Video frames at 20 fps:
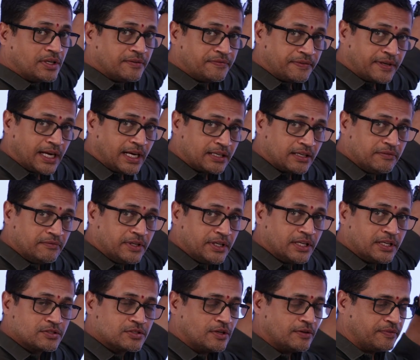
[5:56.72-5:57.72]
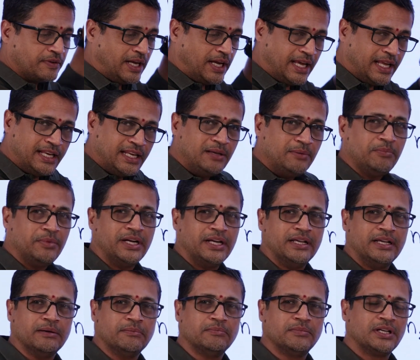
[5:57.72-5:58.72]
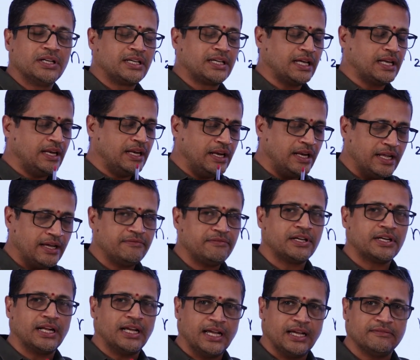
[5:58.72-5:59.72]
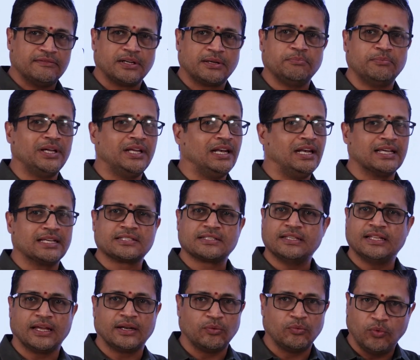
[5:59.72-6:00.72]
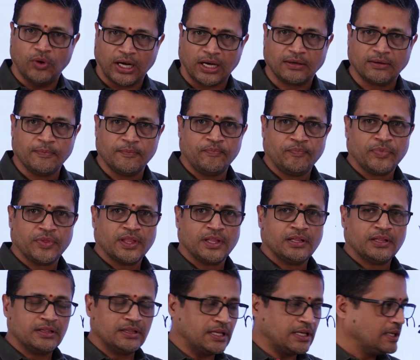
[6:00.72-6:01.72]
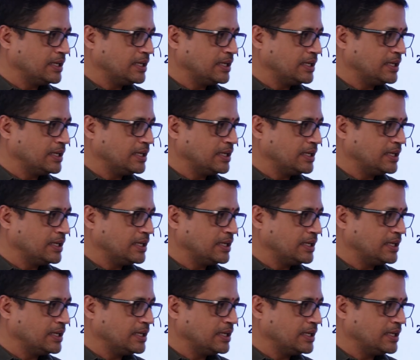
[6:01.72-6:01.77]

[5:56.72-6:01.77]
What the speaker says: refractive index of any medium can never ever be less than 1. The